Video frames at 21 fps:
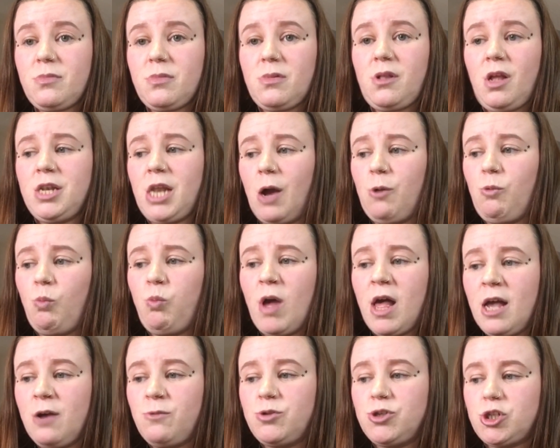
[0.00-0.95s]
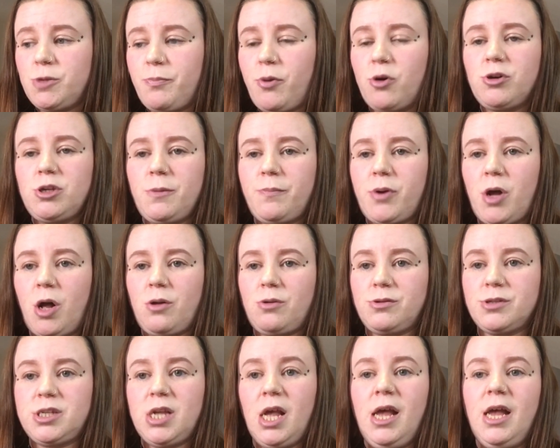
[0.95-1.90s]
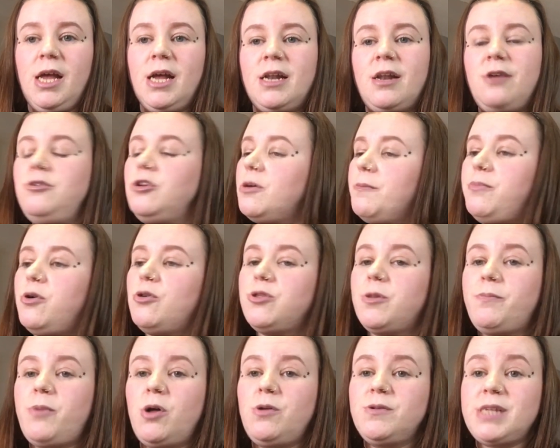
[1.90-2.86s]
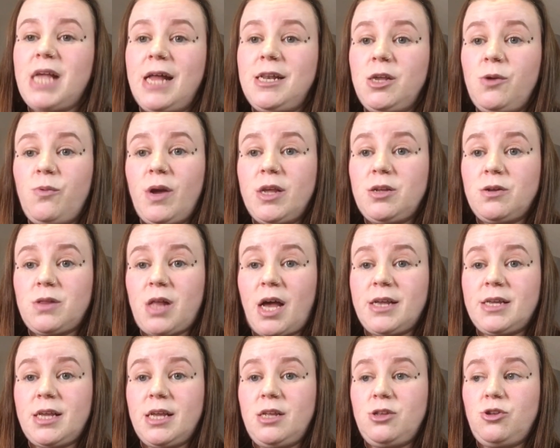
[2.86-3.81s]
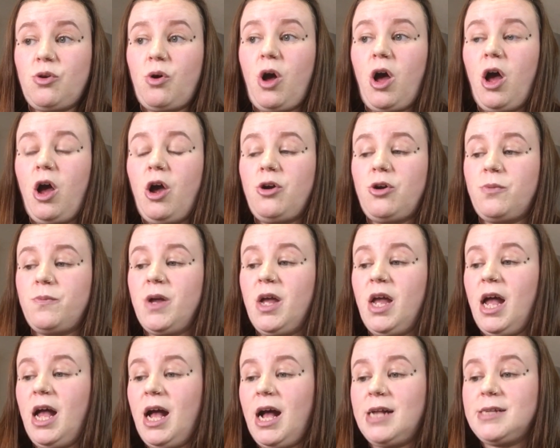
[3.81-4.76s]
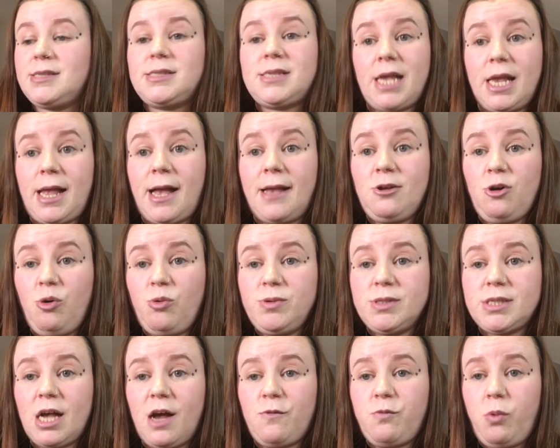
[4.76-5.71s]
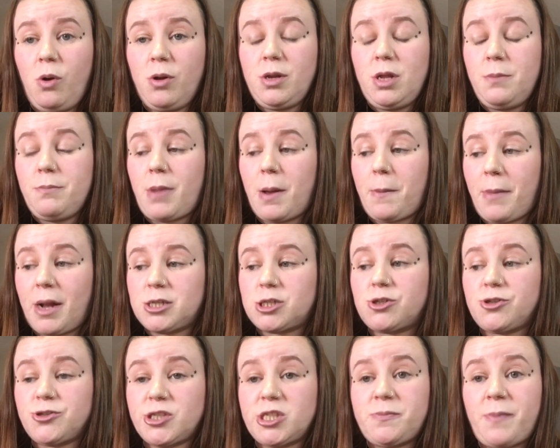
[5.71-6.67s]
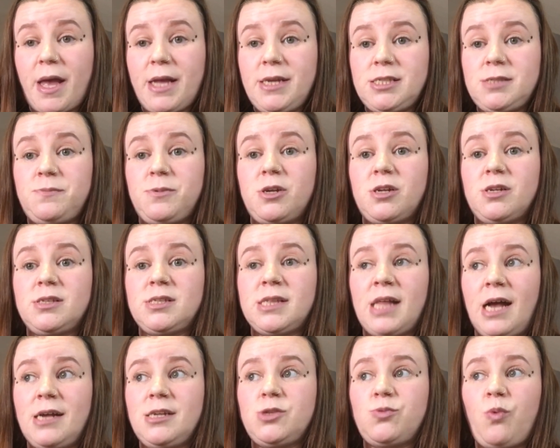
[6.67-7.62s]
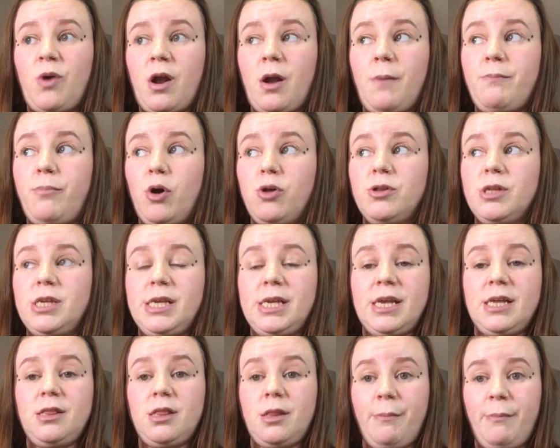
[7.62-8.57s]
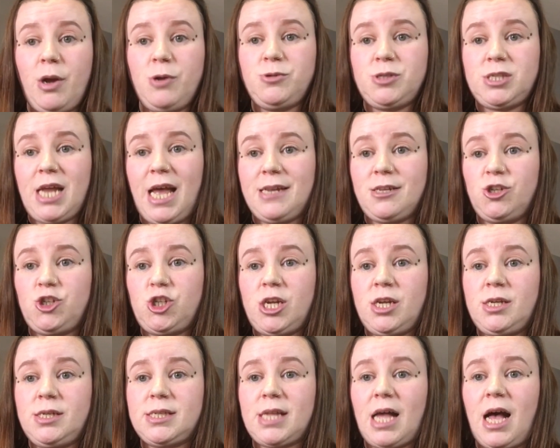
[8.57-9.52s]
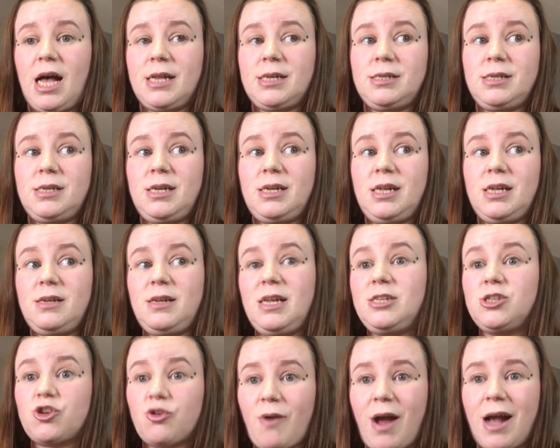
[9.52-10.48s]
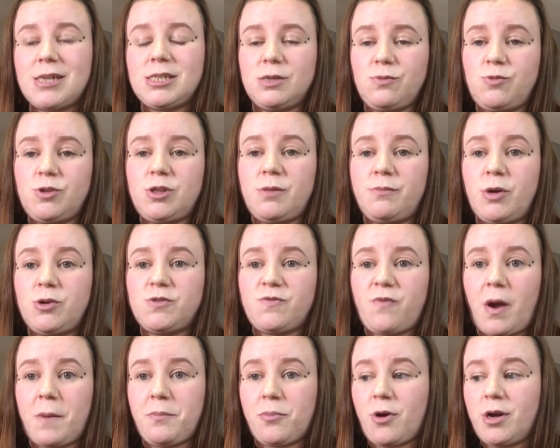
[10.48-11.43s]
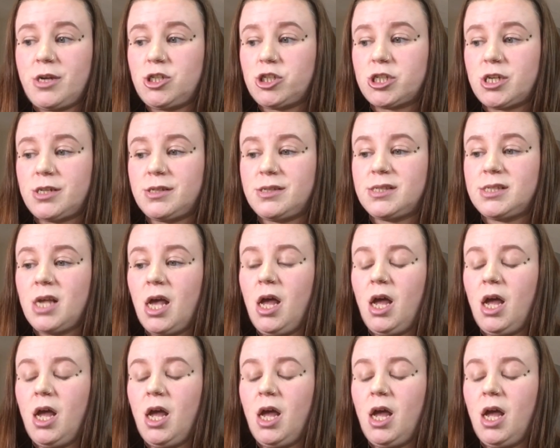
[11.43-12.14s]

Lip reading: Now, where would you put your bowls? Now, you can put the bowls anywhere you like in your home. As I say, I always have one in my magical space because that is where I'm pulling in the most energies and interacting with the most vibrations.